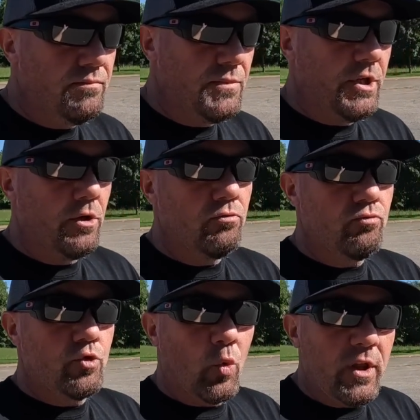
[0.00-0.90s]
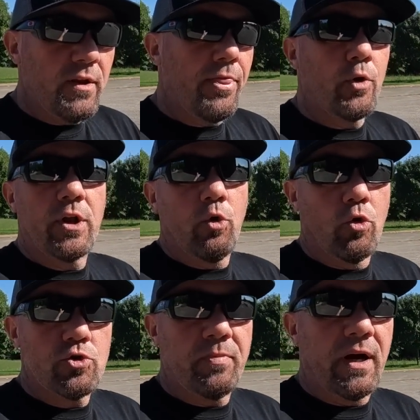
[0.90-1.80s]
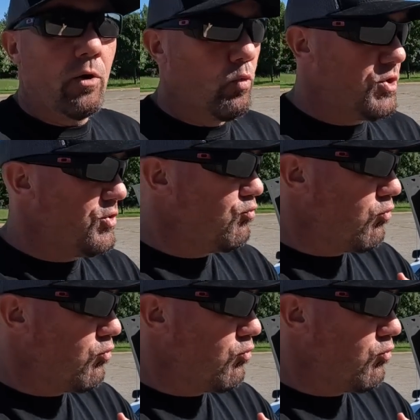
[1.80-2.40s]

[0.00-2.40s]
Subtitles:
you know, 20 to 30 horsepower, which is